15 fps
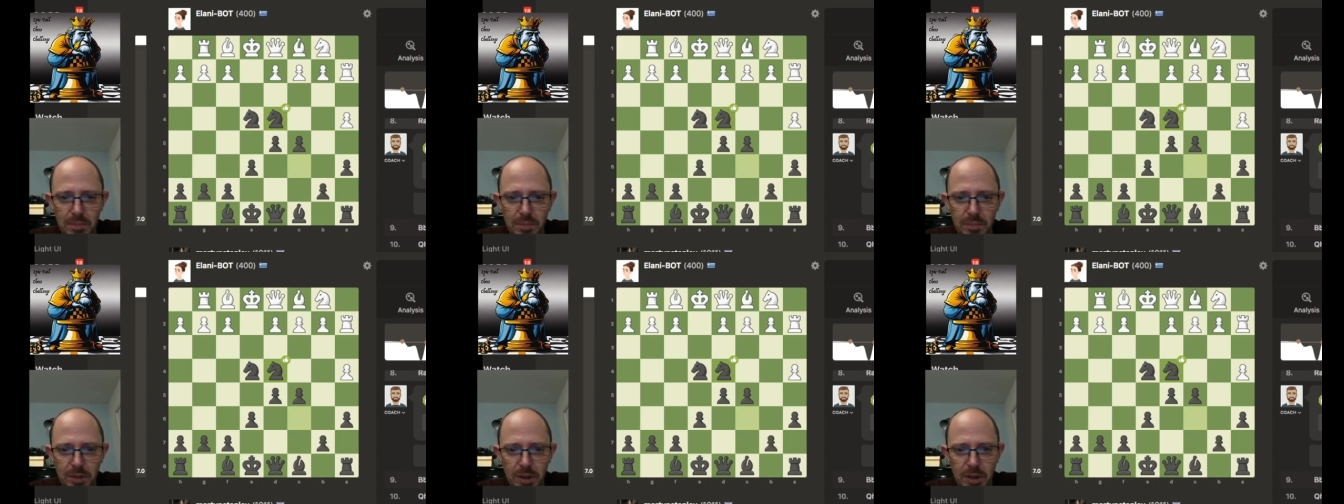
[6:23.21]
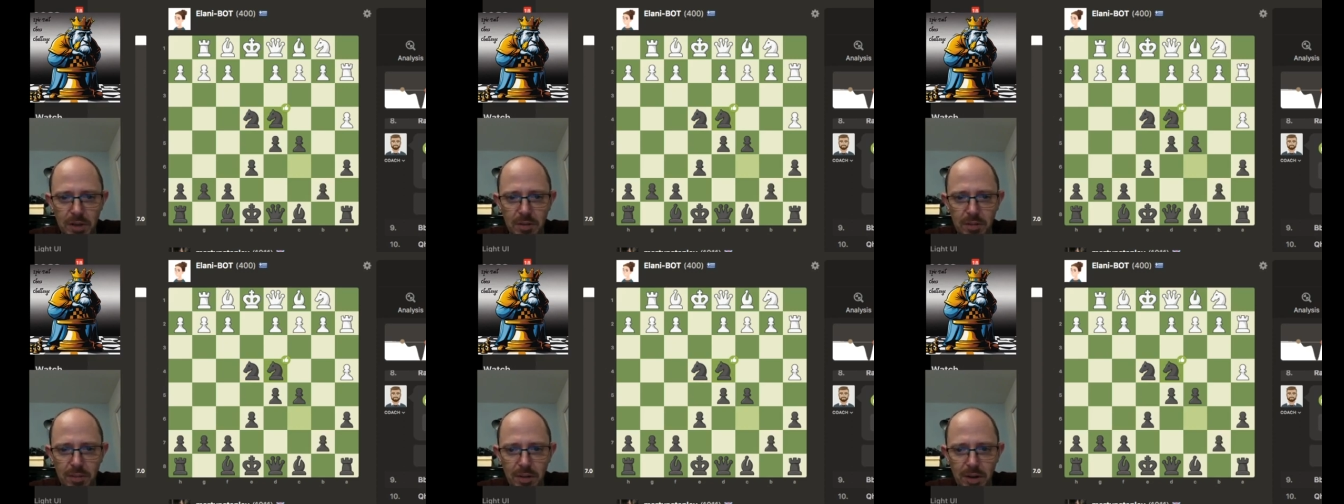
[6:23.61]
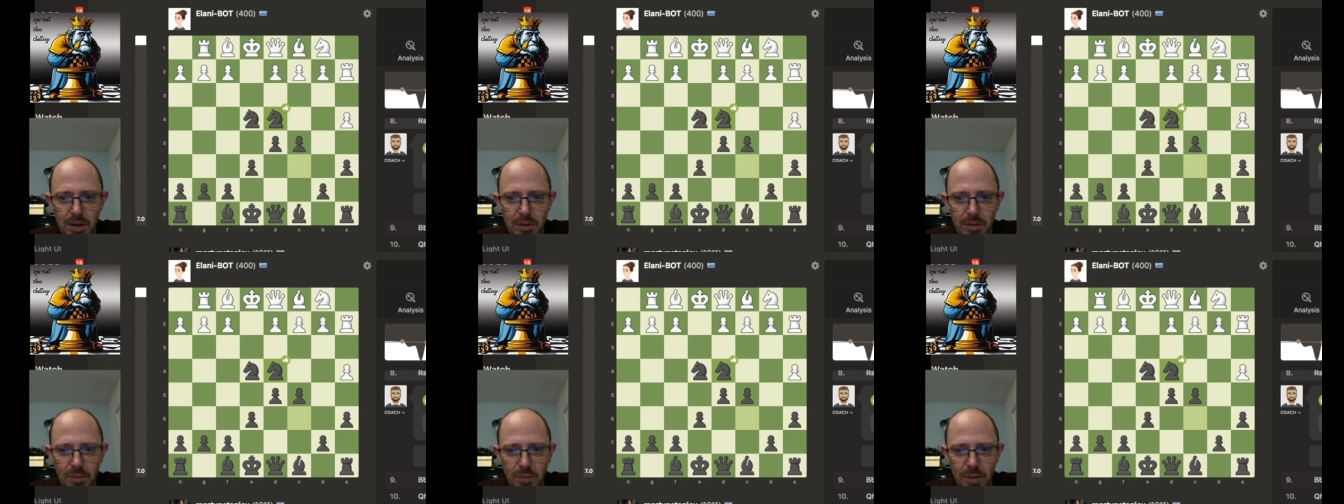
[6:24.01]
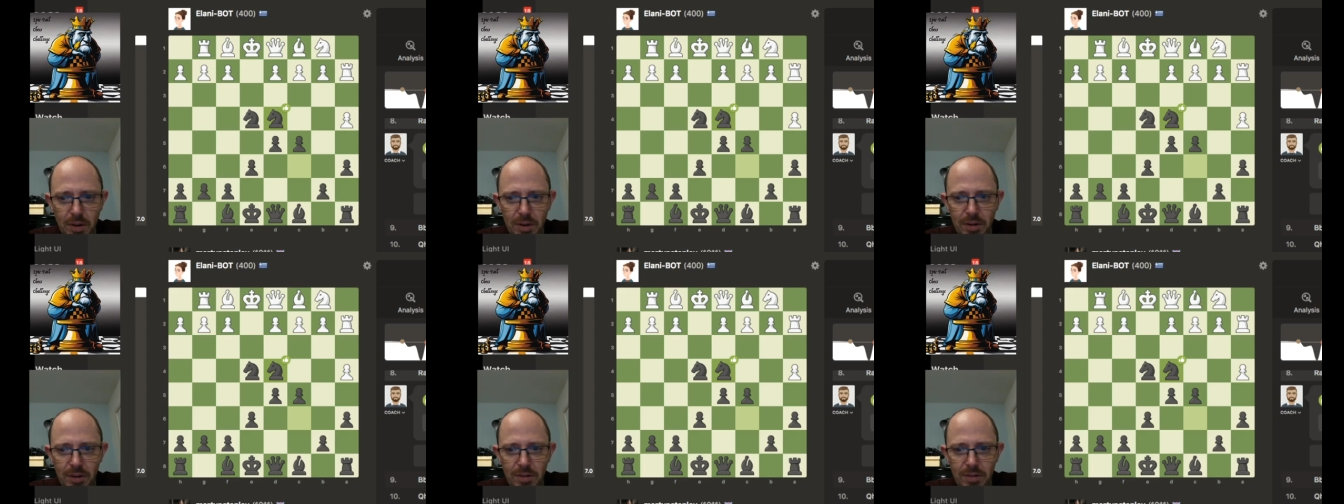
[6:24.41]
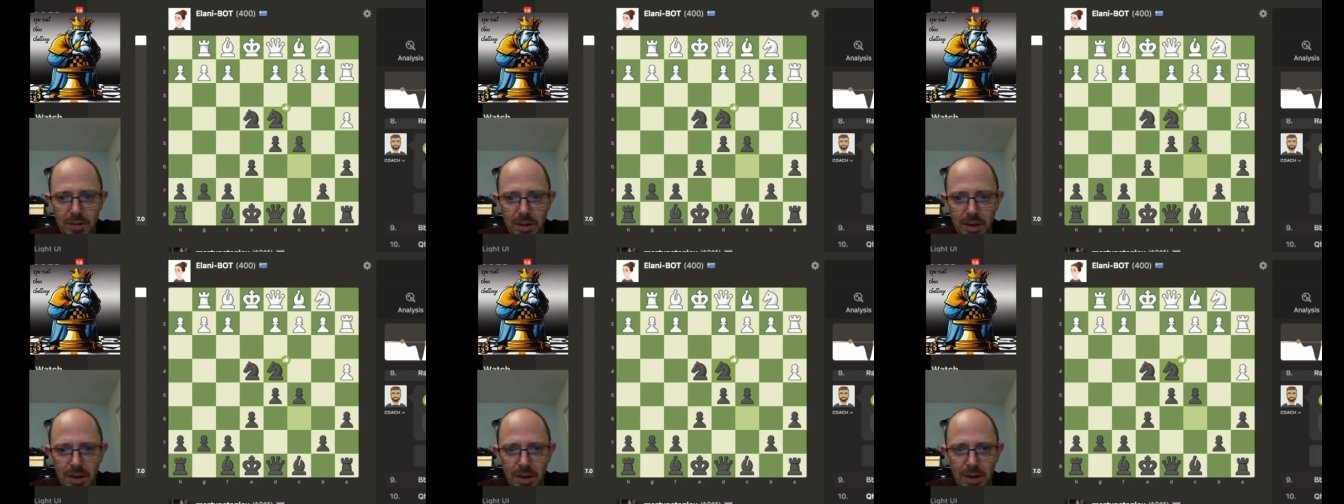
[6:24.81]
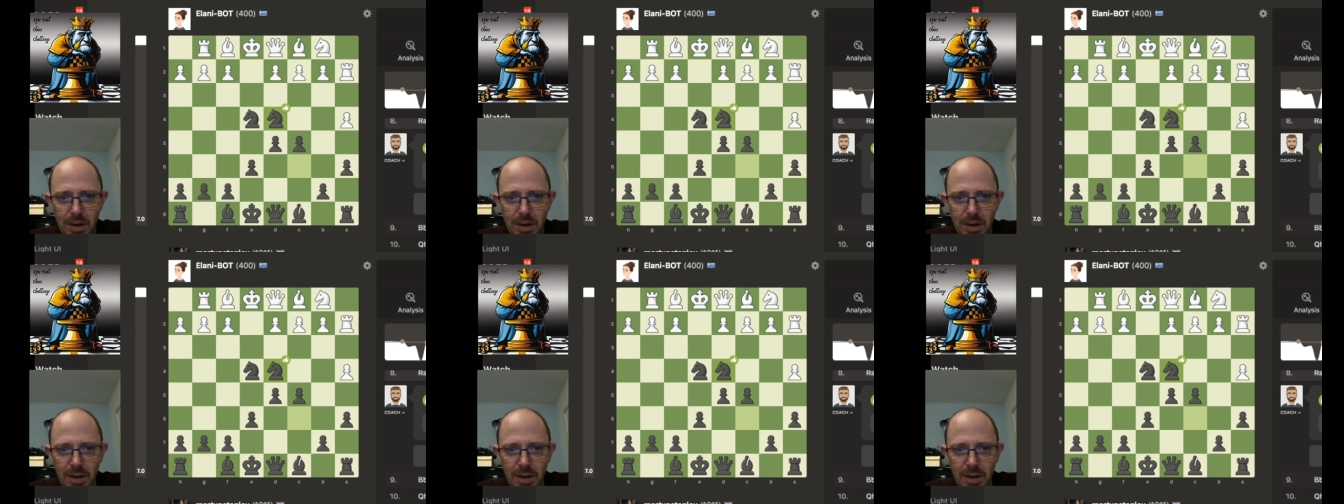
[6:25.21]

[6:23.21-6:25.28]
So here's what we're going to do. We're going to try